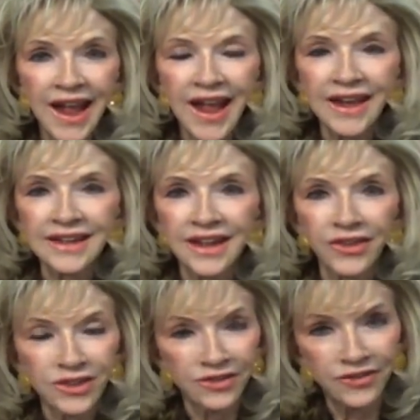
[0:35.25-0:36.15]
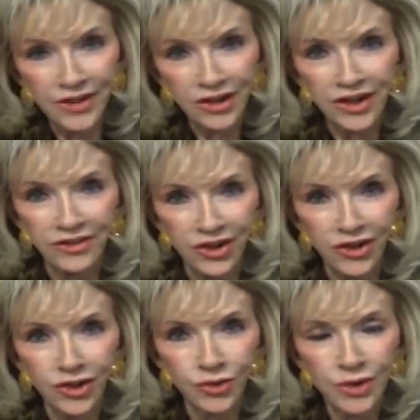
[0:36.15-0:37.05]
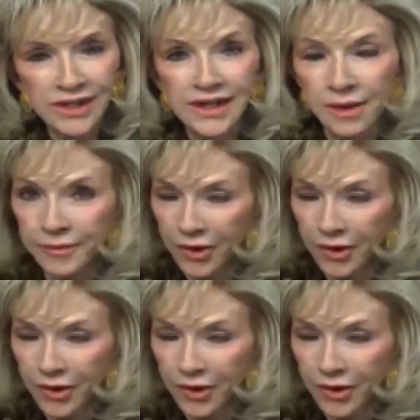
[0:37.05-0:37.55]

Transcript: And there's a very, very good reason.